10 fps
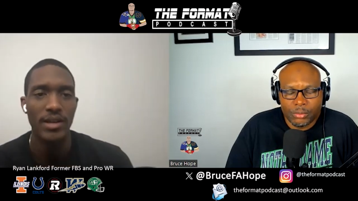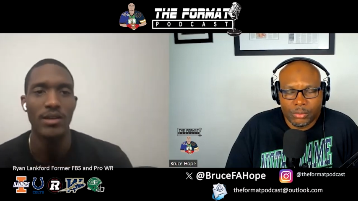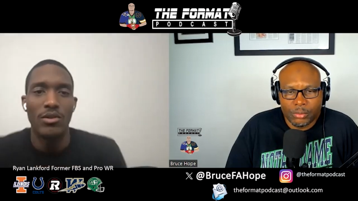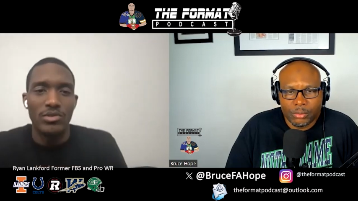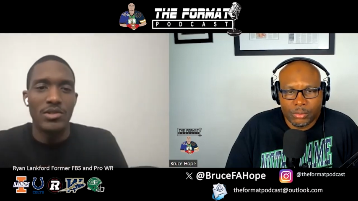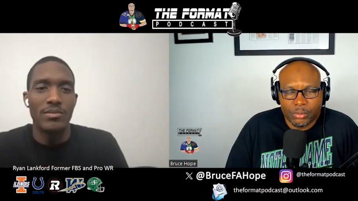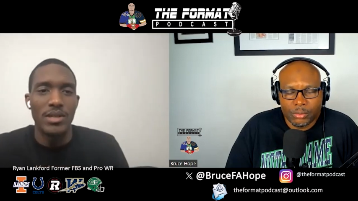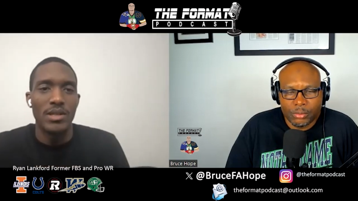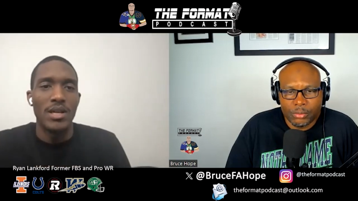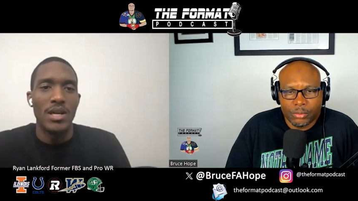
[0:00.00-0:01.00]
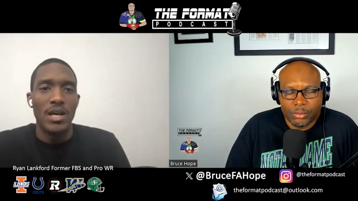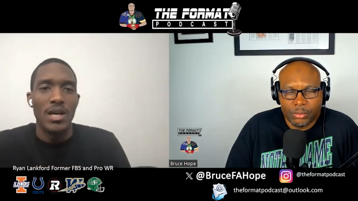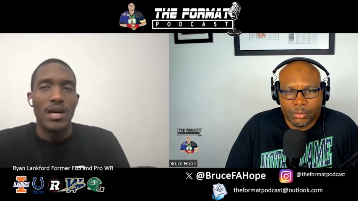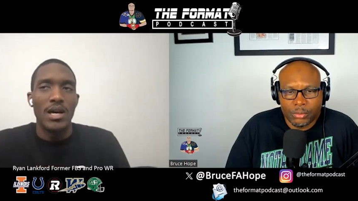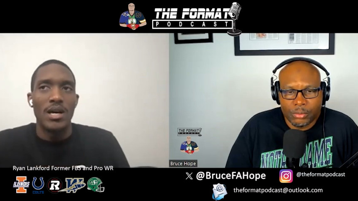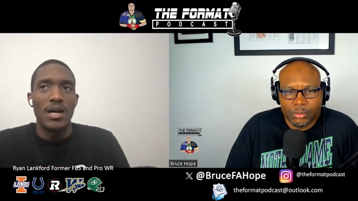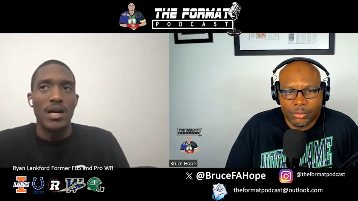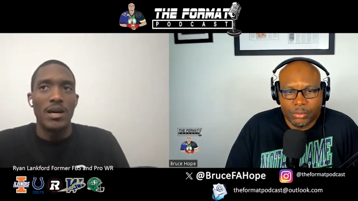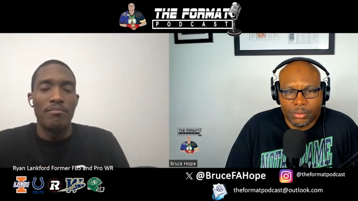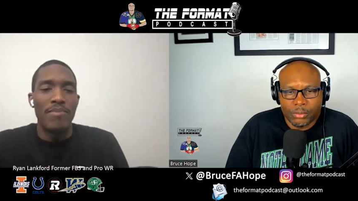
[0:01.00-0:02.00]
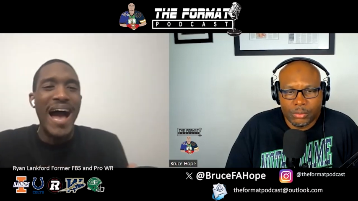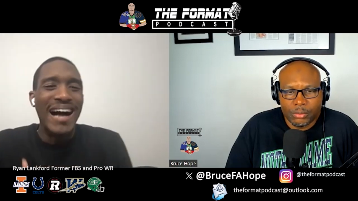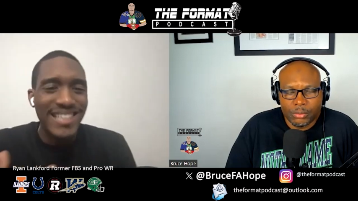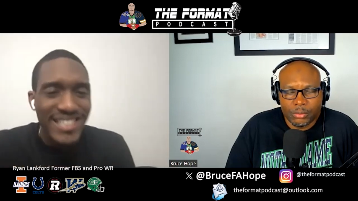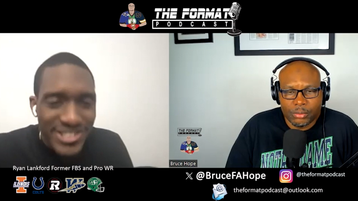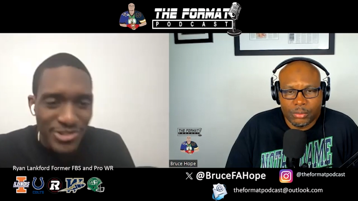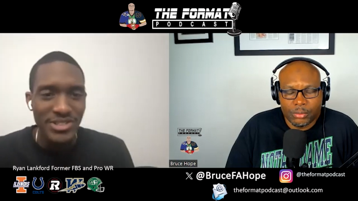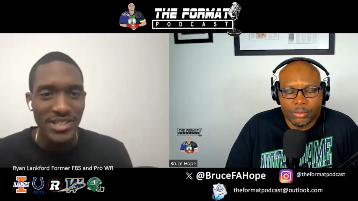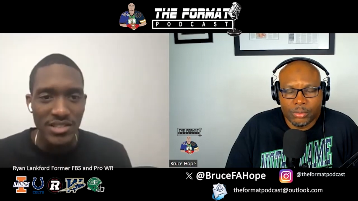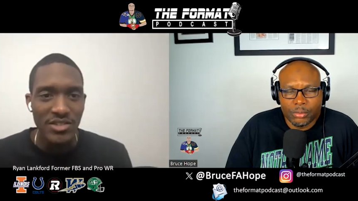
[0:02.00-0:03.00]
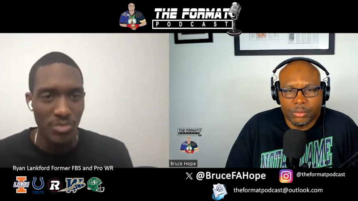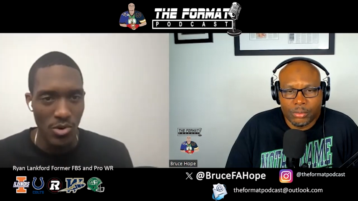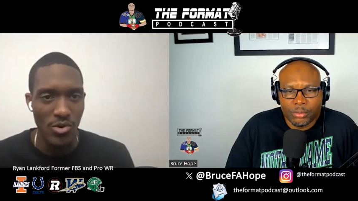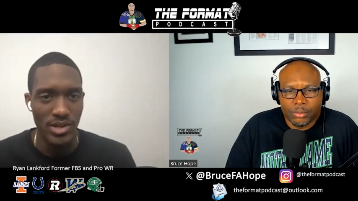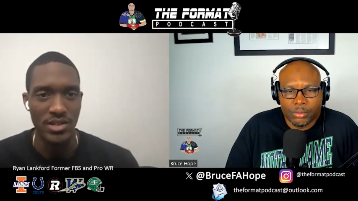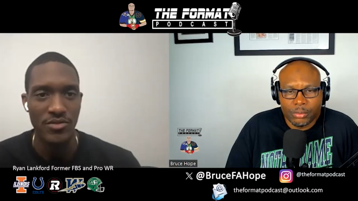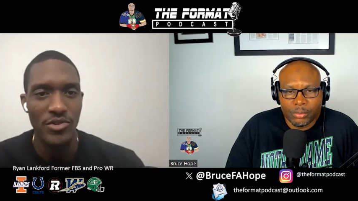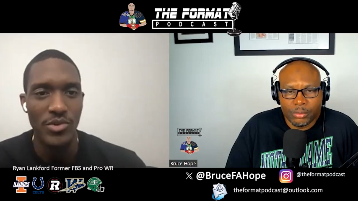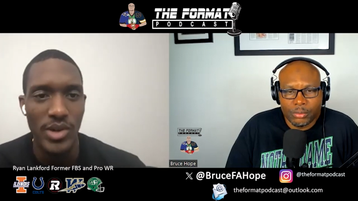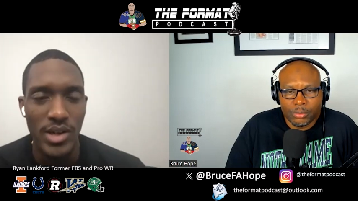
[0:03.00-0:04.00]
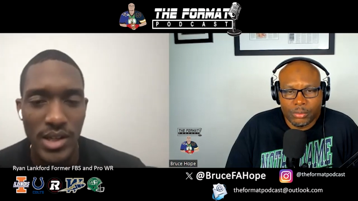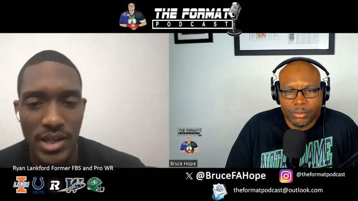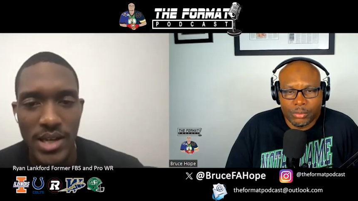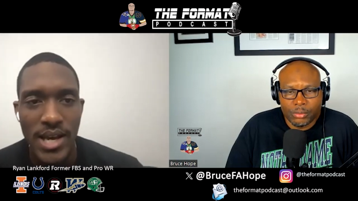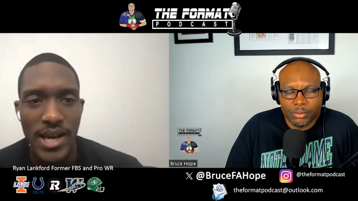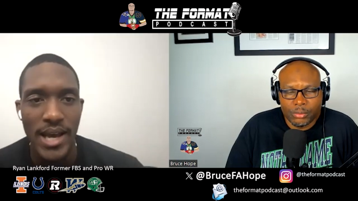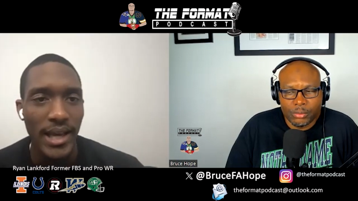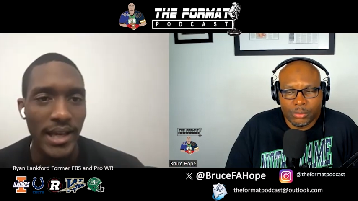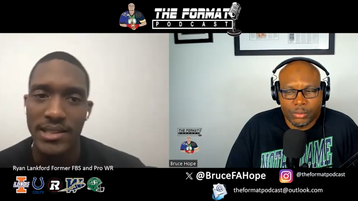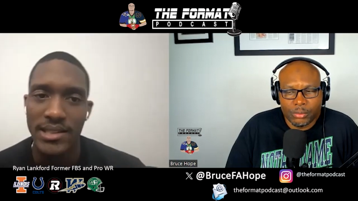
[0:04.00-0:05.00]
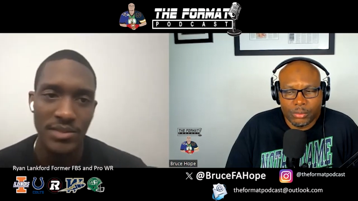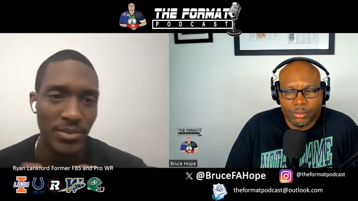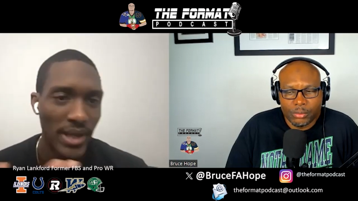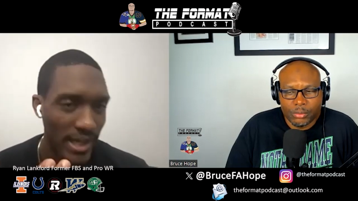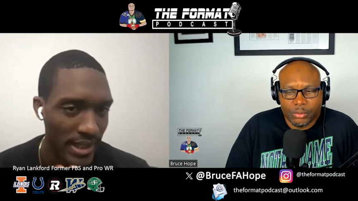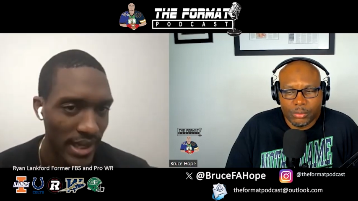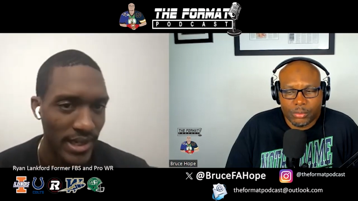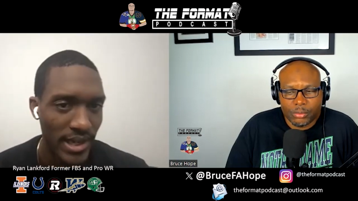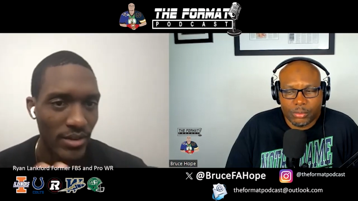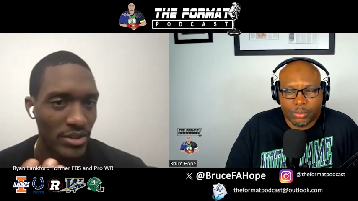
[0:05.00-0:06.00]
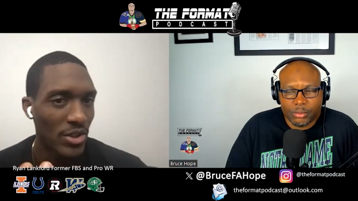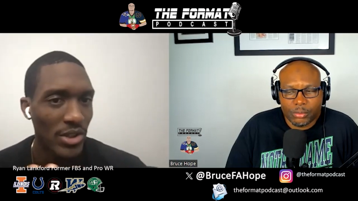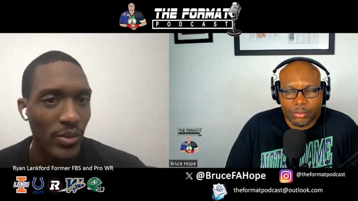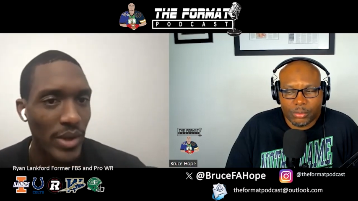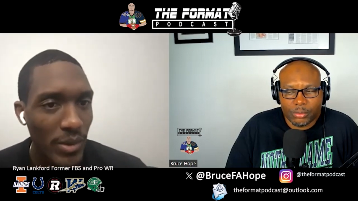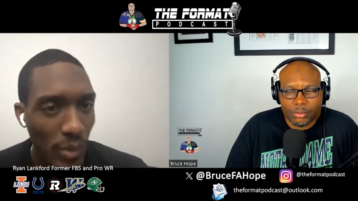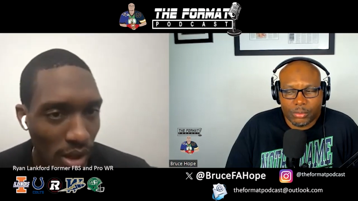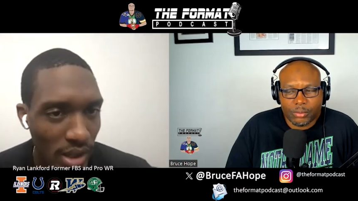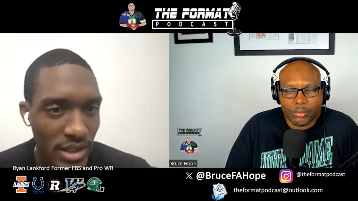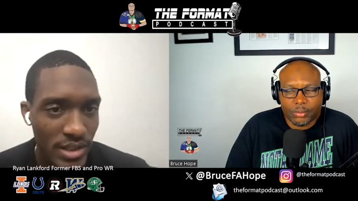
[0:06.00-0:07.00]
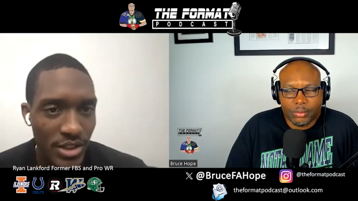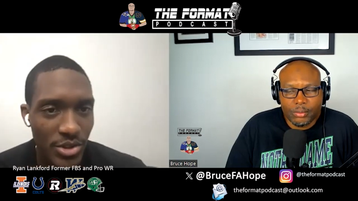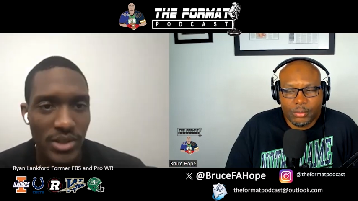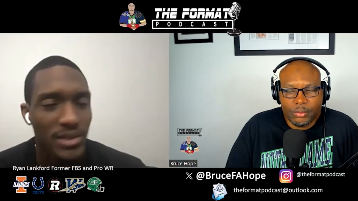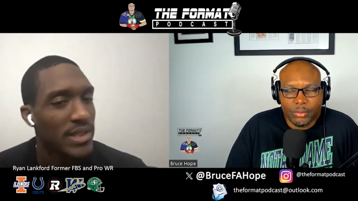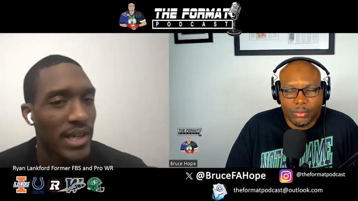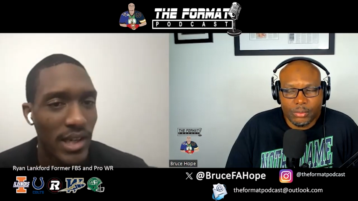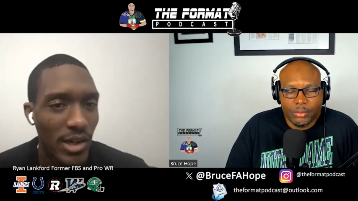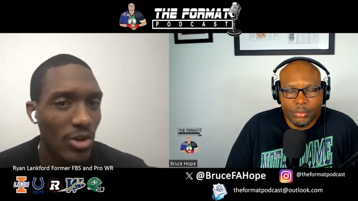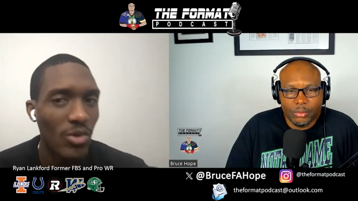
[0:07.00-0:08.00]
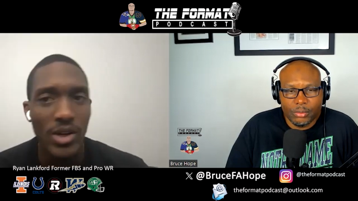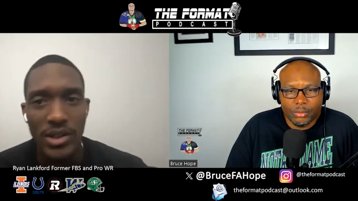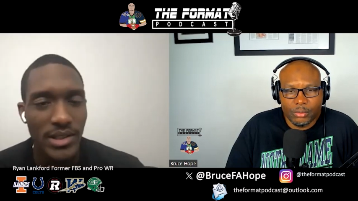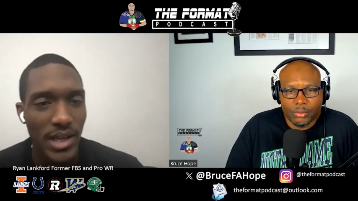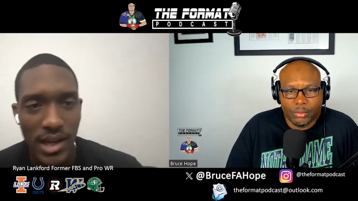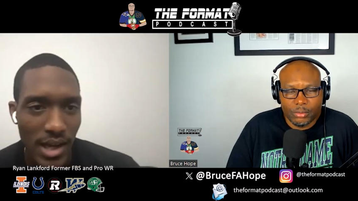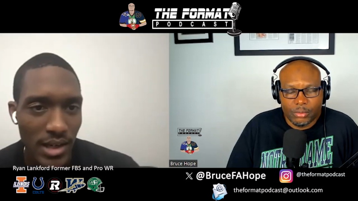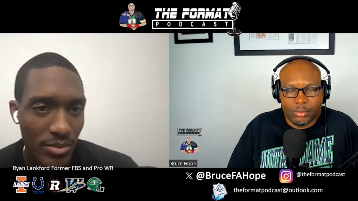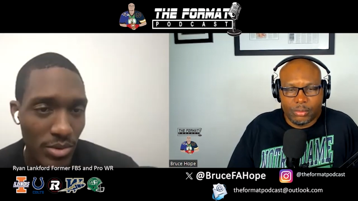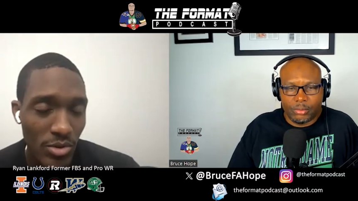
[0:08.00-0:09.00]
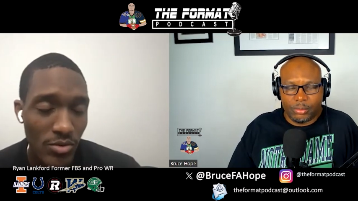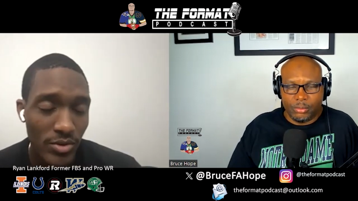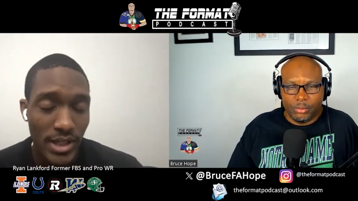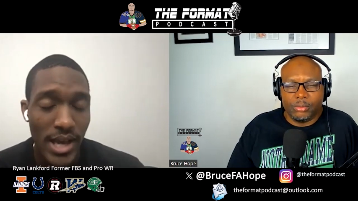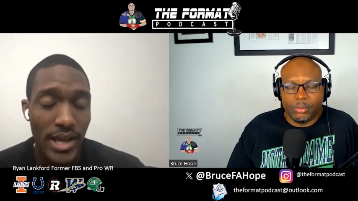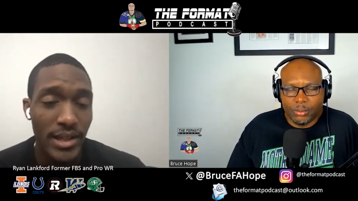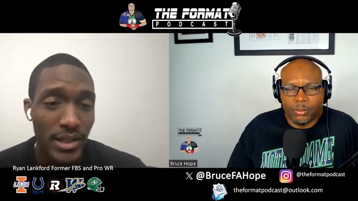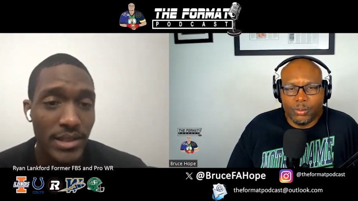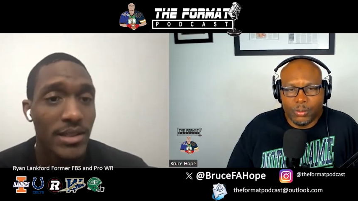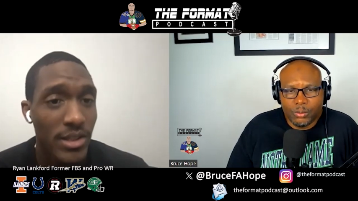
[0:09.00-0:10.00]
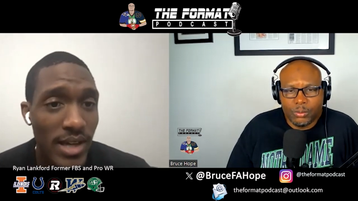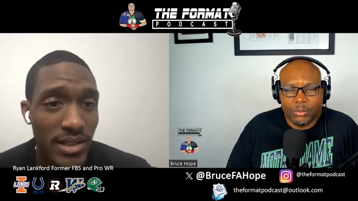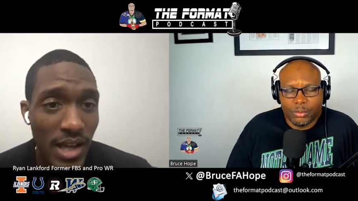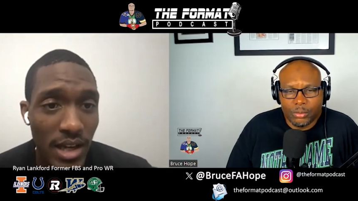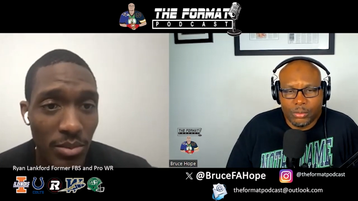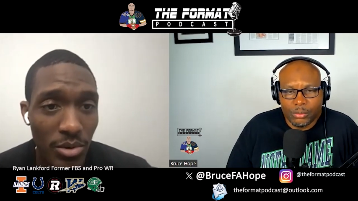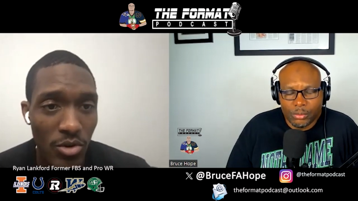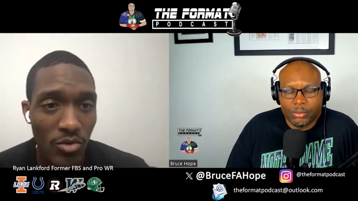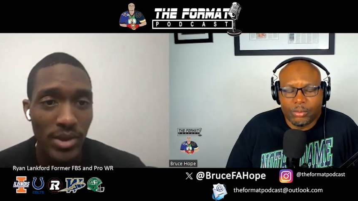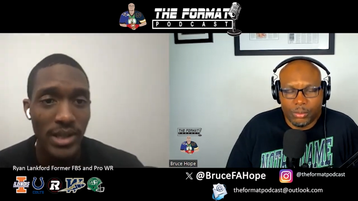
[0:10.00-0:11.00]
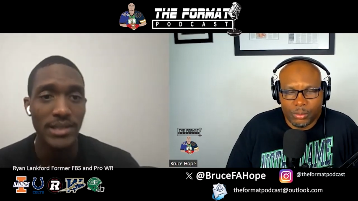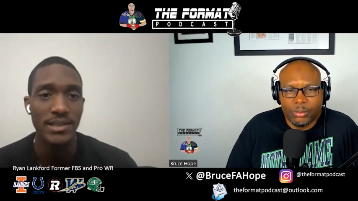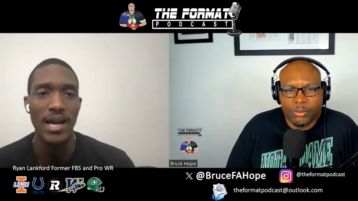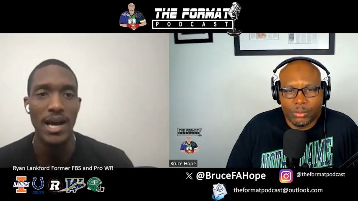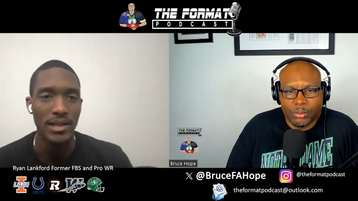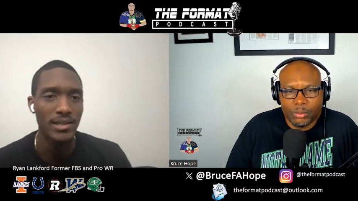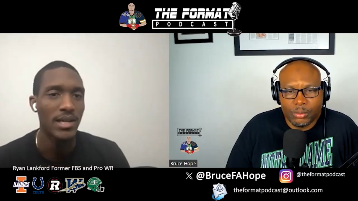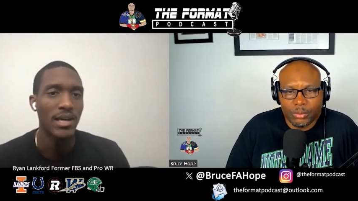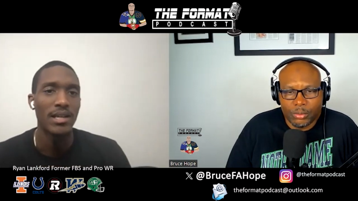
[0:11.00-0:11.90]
Speaker 1: that ultimate uh, balance or sense of poise, if you will. And he's displaying that. Now it's only week one, and you can say, like, oh, well, he's got a lot to prove. And yeah, he, he mm-hmm. still has a lot to prove, but mm-hmm. he's got